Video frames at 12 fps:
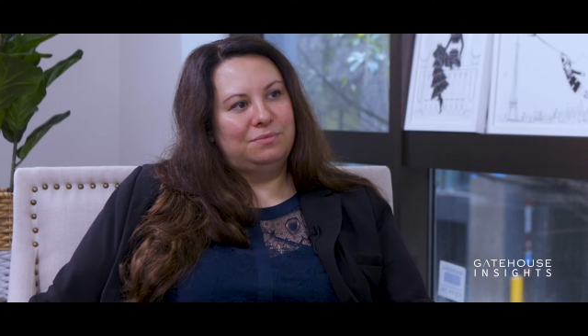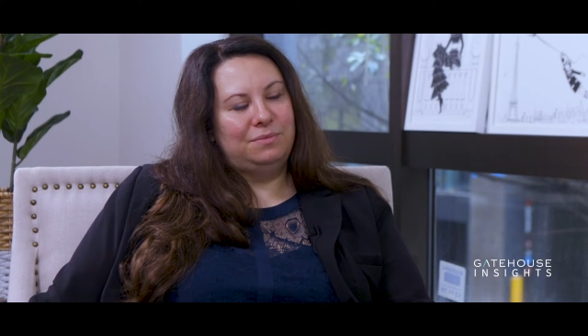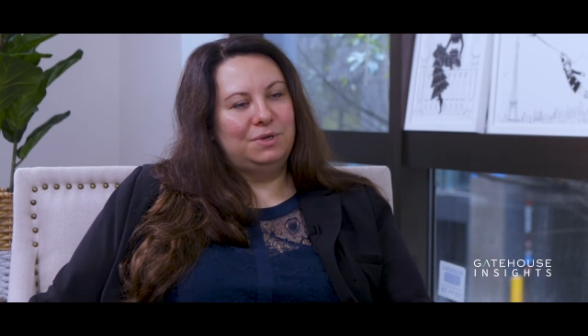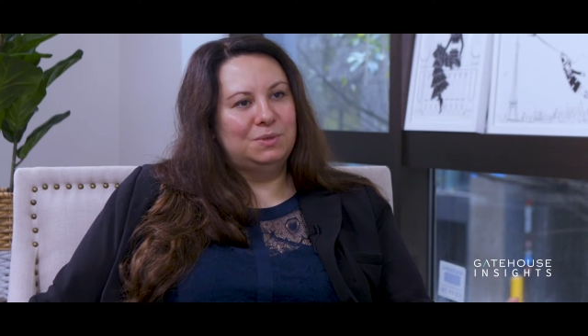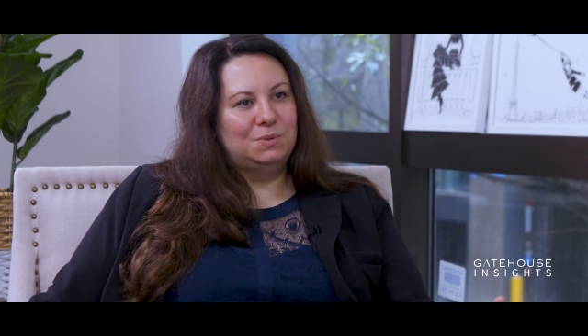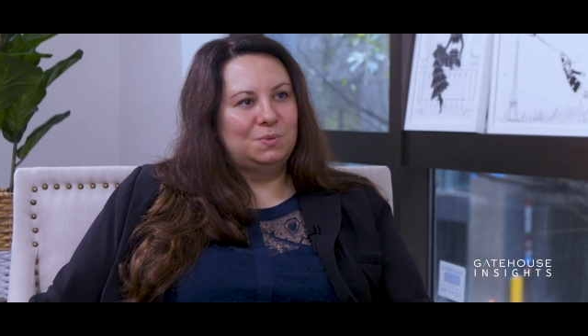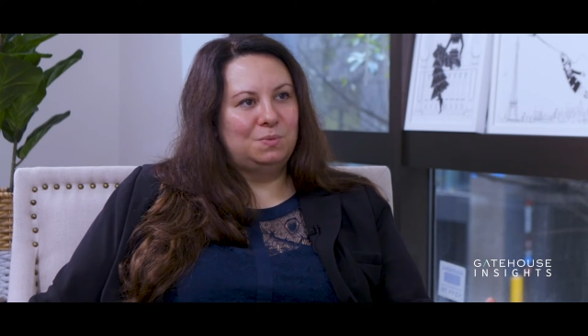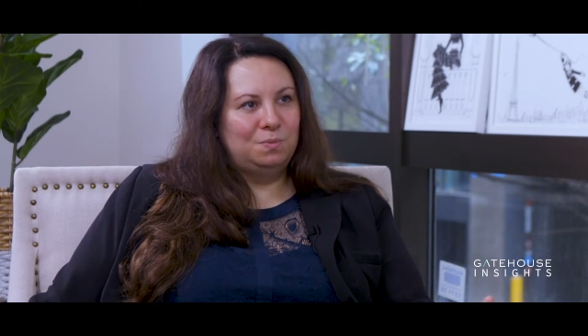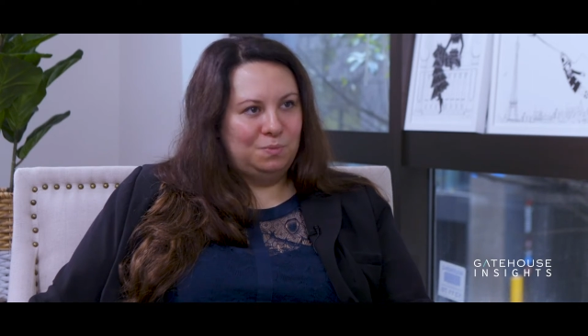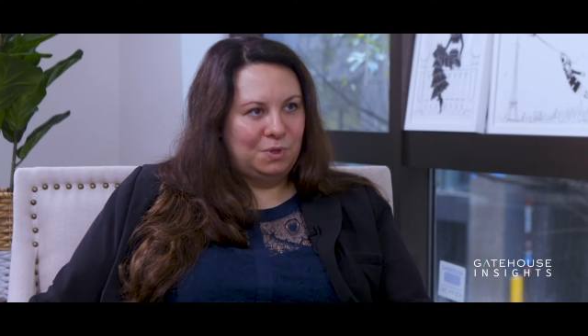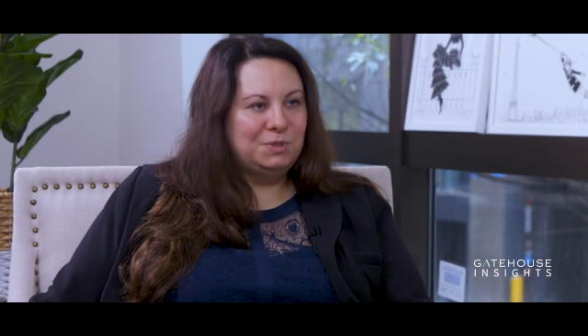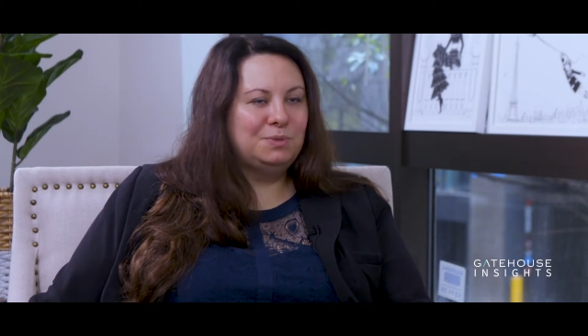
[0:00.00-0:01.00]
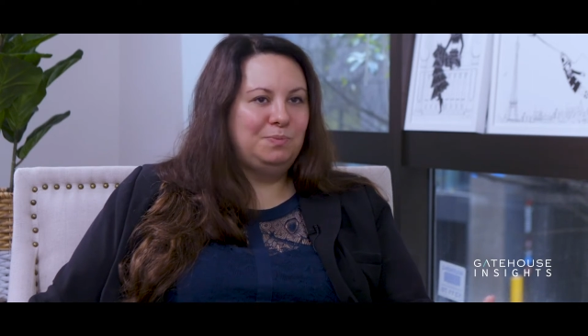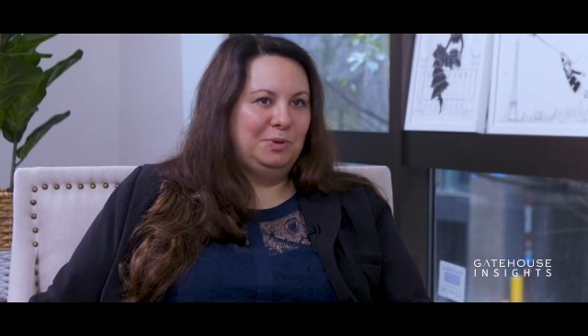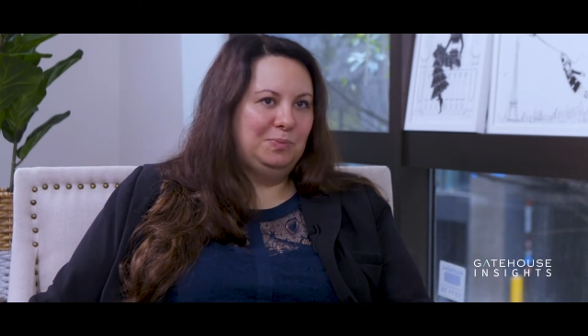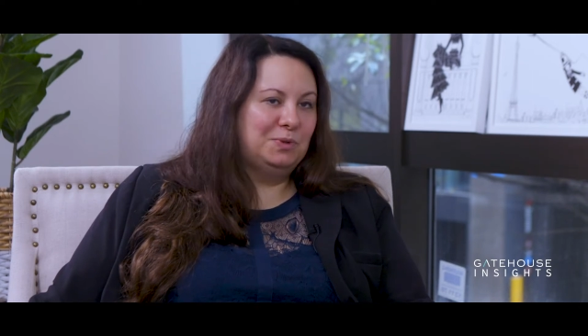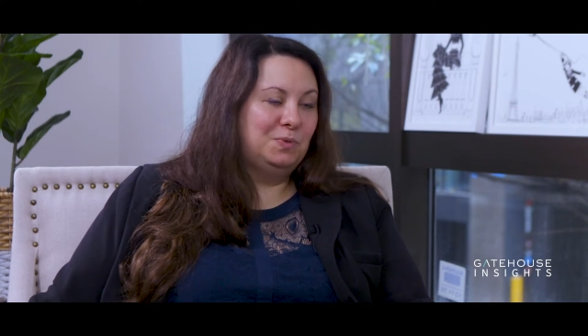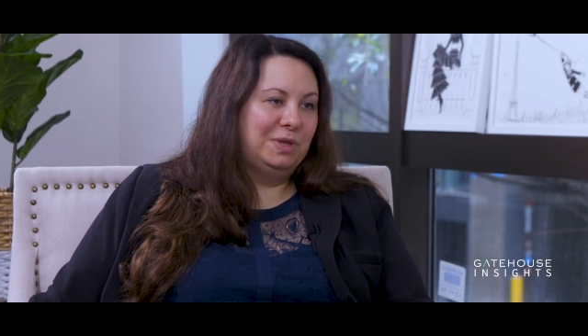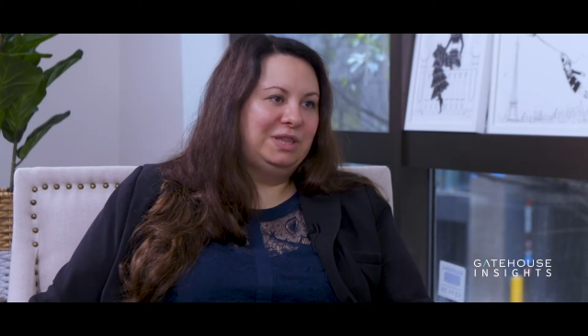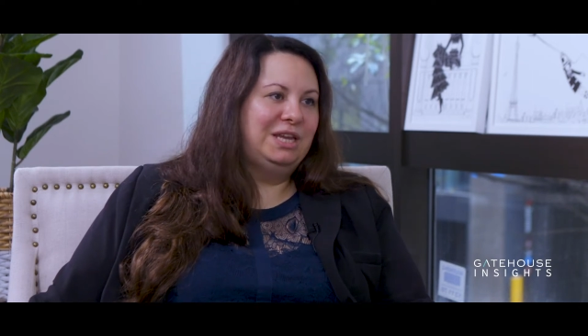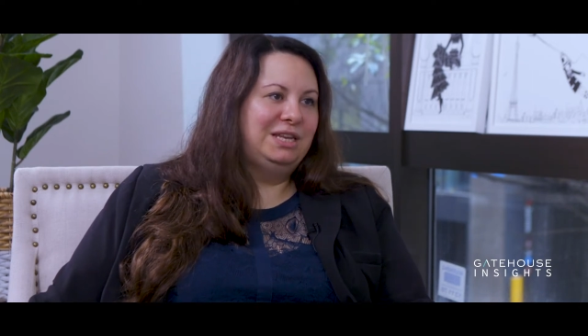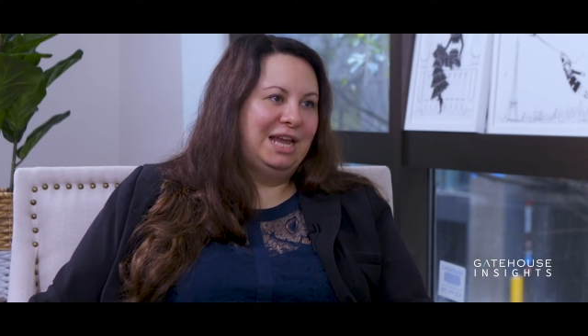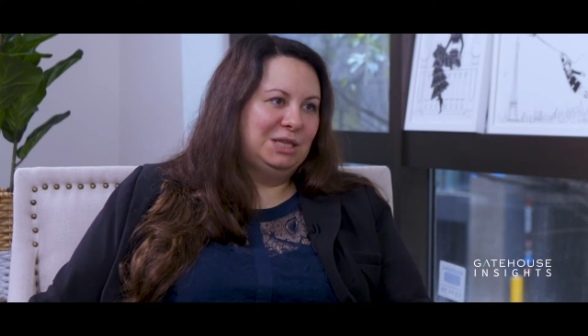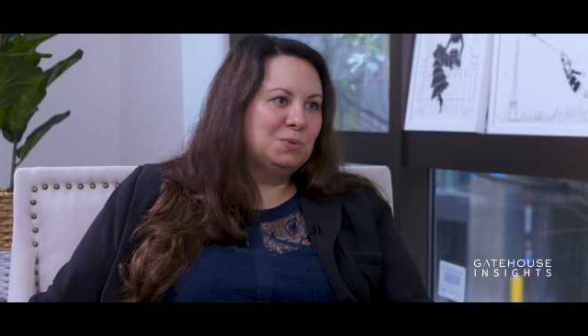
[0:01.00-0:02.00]
Because most people, when
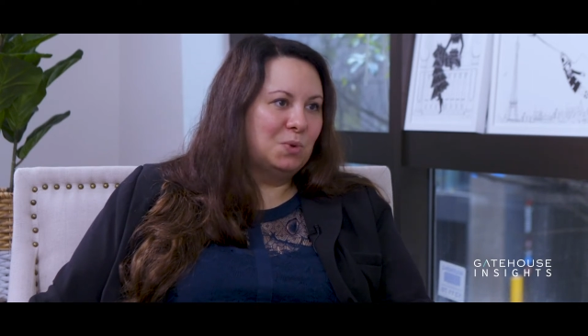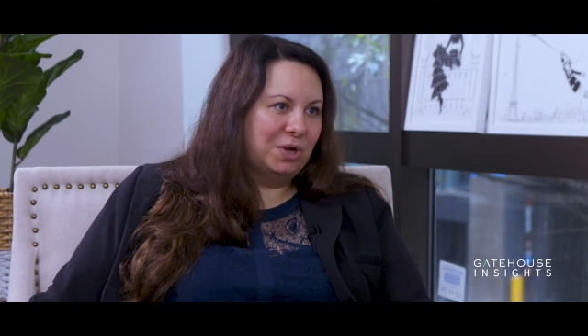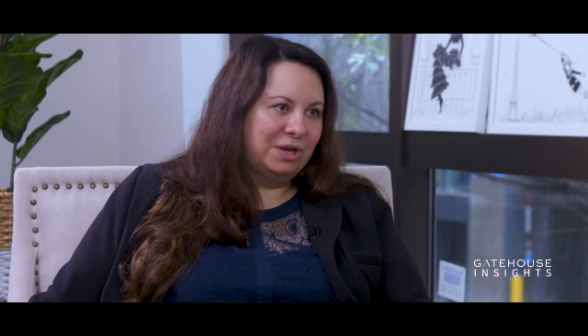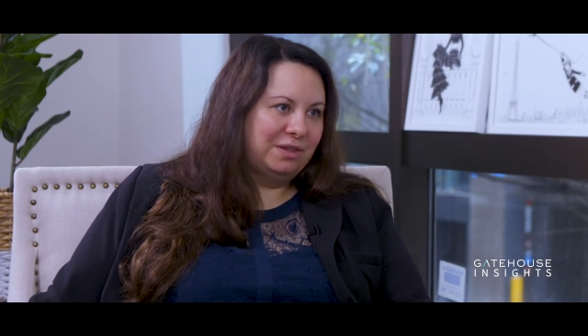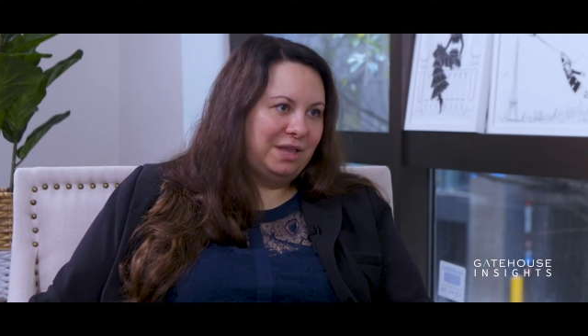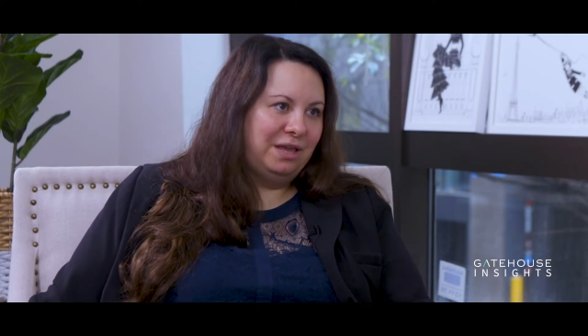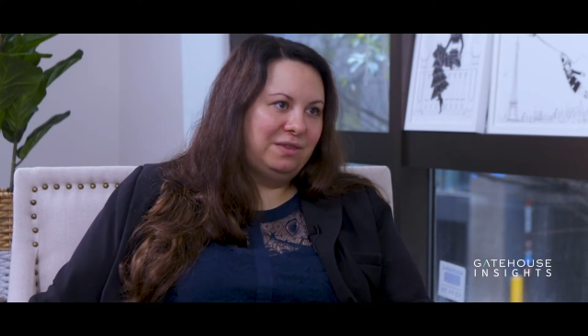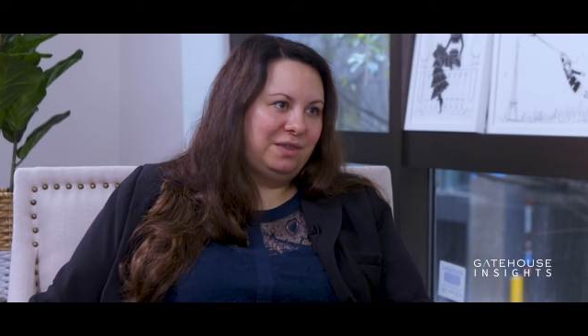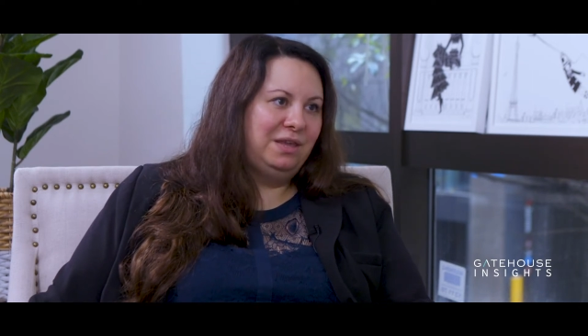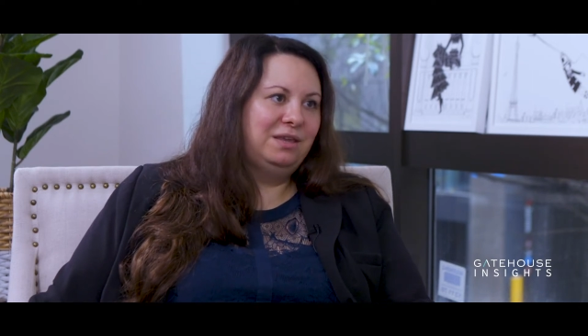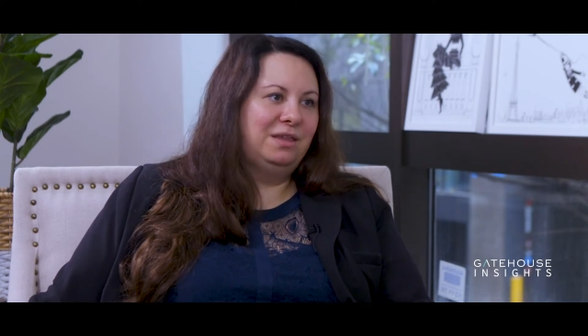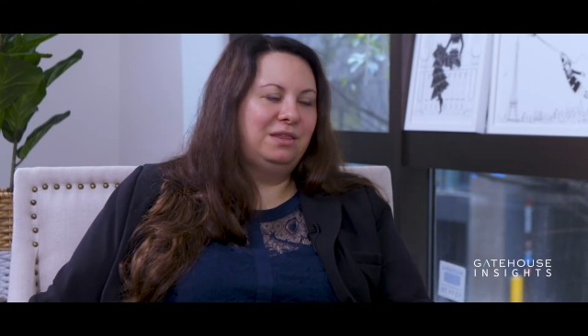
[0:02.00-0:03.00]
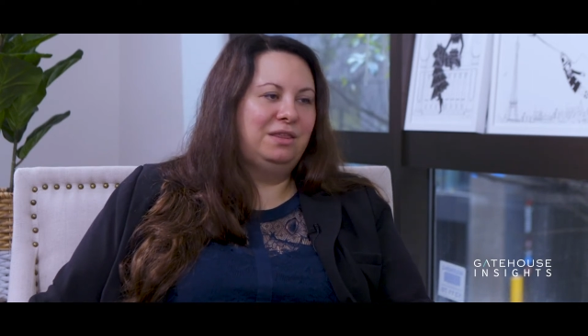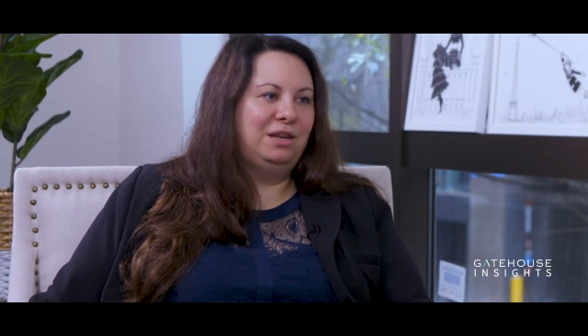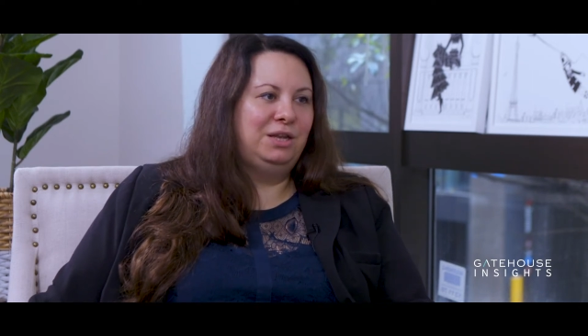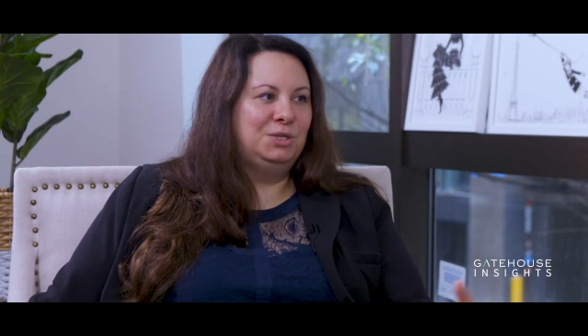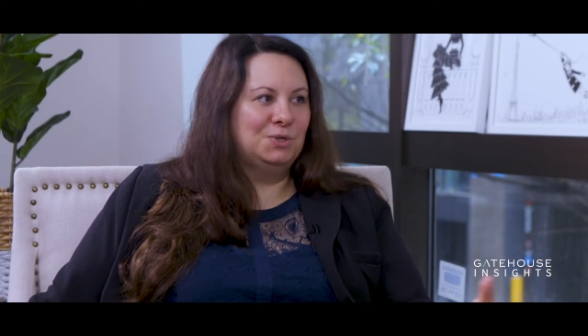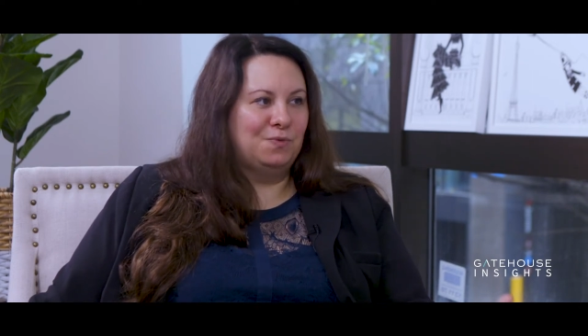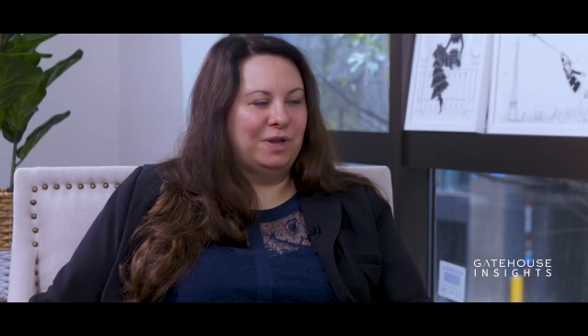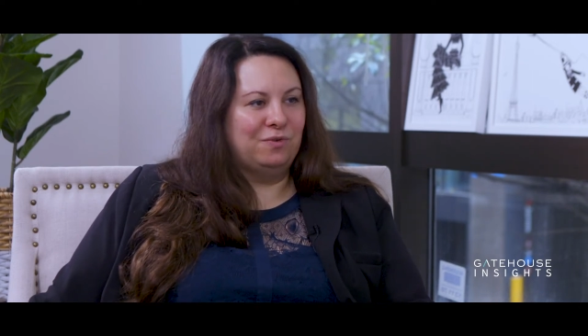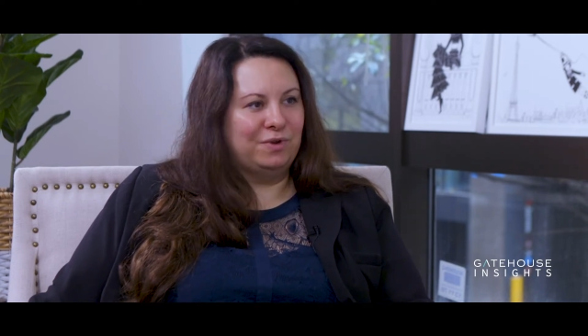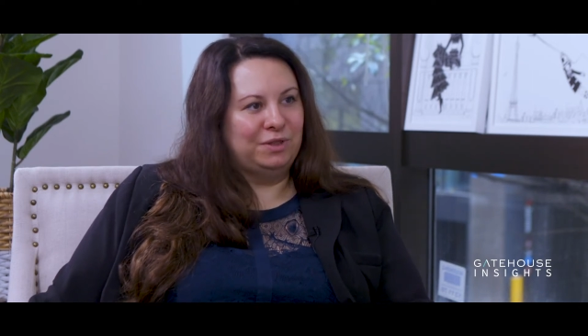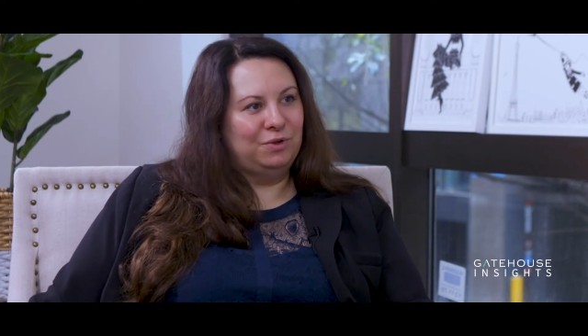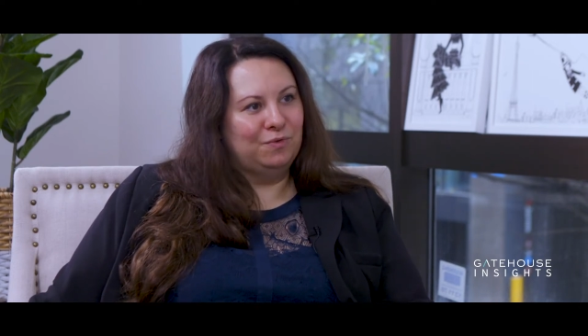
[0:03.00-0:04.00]
they network, they think that they need to run
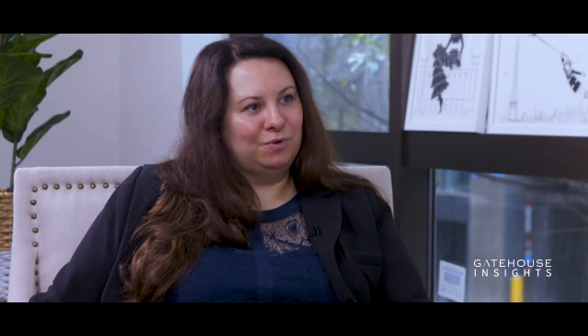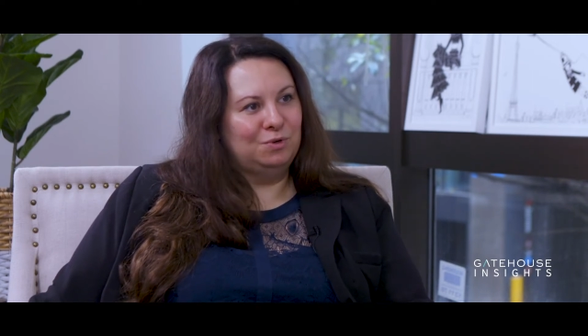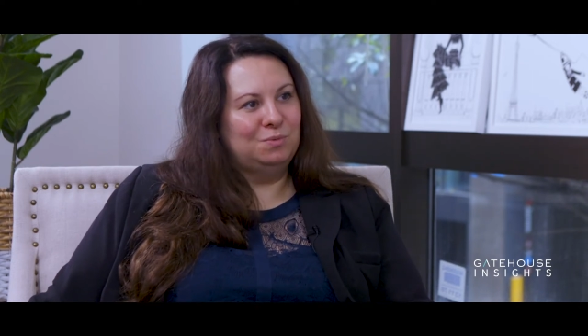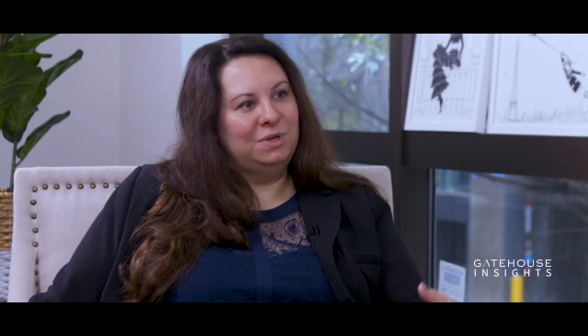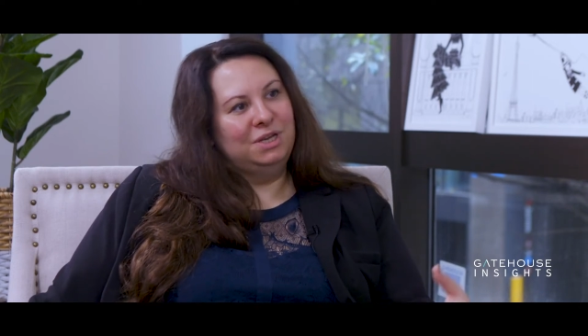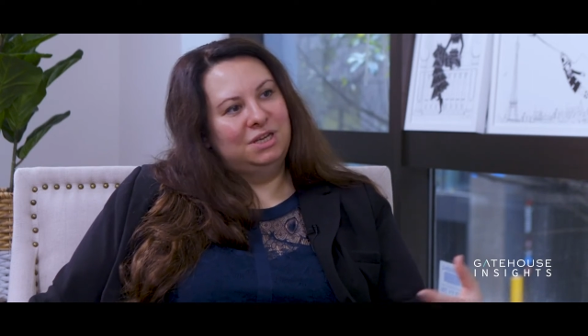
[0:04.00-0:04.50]
around the room,